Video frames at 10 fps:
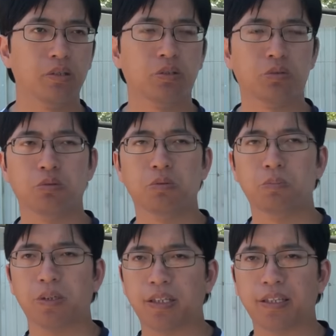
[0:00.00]

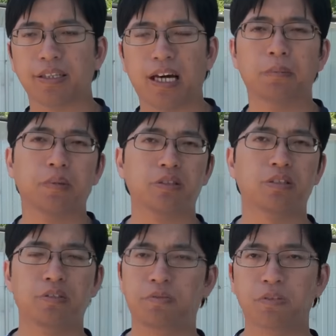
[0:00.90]
shouldn't be that much
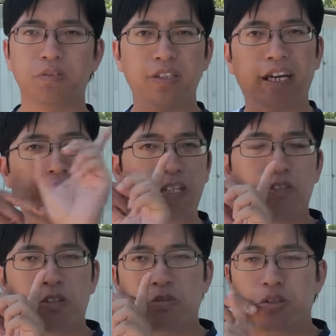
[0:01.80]
different to the
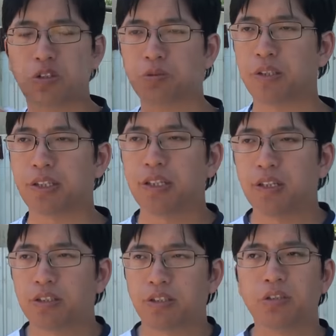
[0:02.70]
angle of the string,
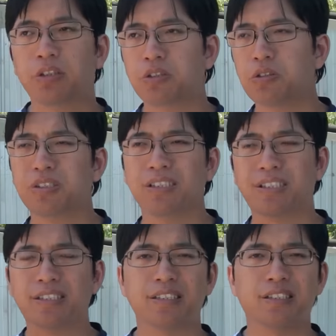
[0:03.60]
so you can use a
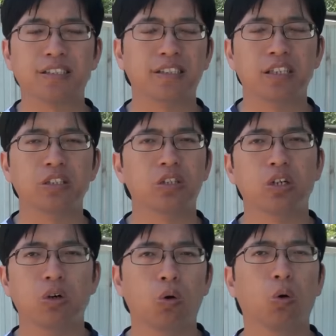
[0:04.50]
66-inch
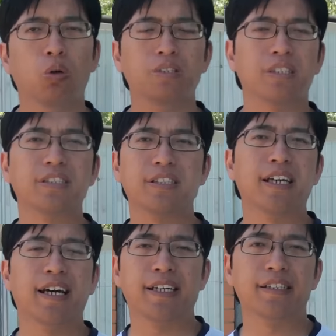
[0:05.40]
or
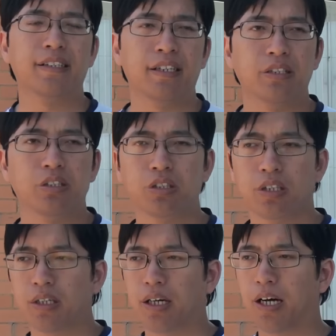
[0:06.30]
68-inch.
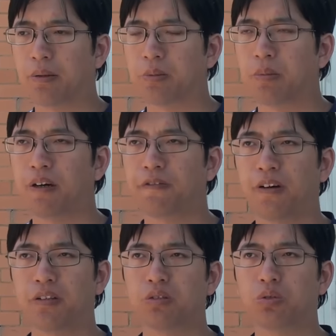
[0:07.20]
You might
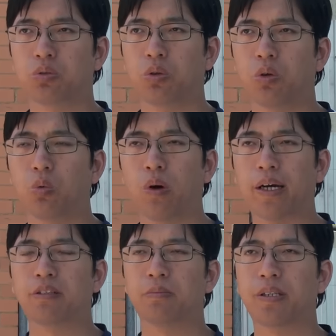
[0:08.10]
find the draw
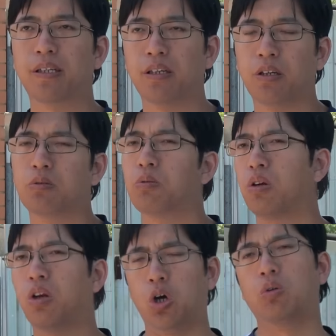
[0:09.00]
weight to be a little
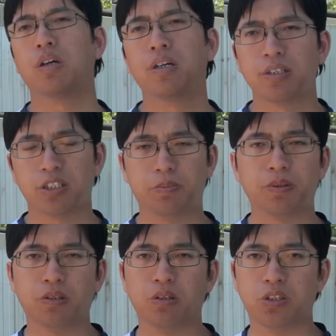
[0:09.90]
lower just
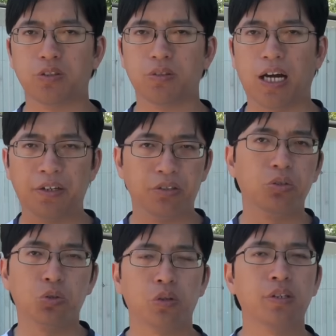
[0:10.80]
because you're
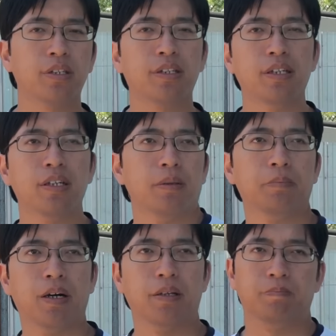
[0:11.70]
underdrawing it,
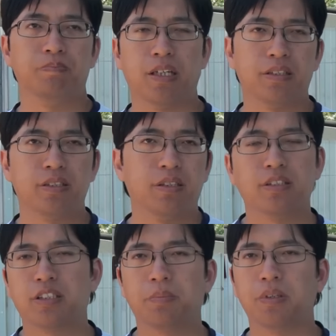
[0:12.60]
but that's
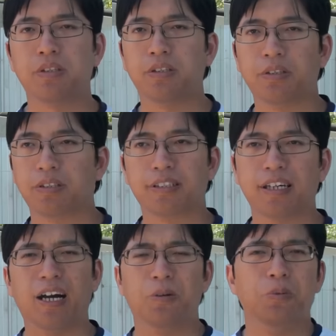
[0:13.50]
not something you
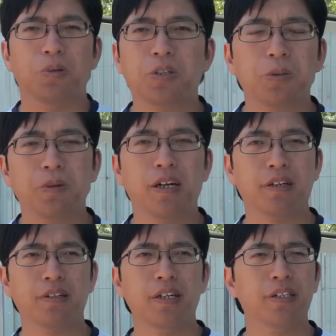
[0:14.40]
can't work
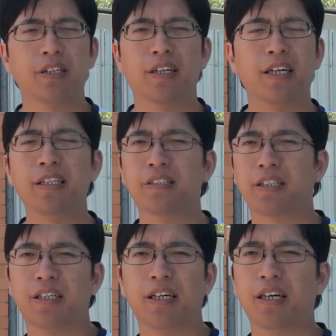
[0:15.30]
around. You can
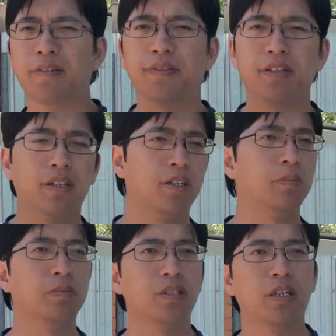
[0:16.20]
easily get heavier
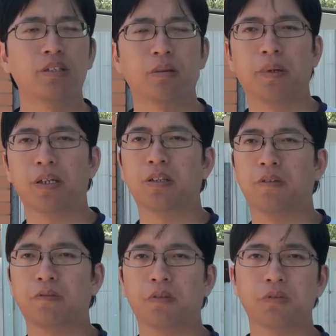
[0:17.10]
limbs to make
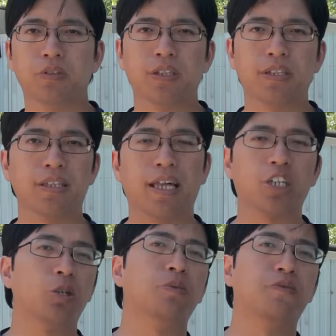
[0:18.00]
up for the
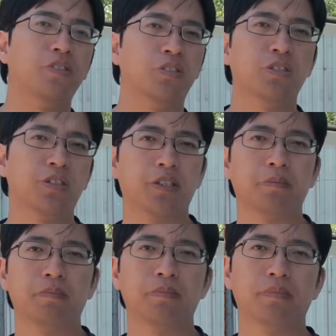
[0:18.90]
lack of
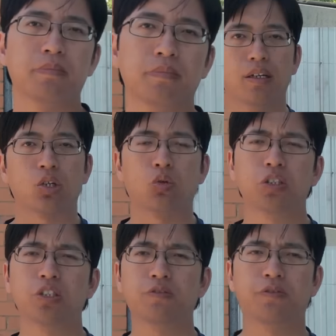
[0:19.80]
efficiency.
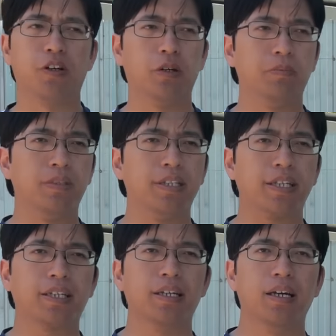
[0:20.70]
Question from
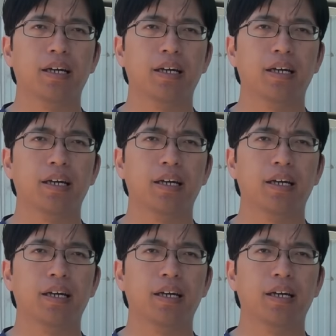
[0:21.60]
Nick: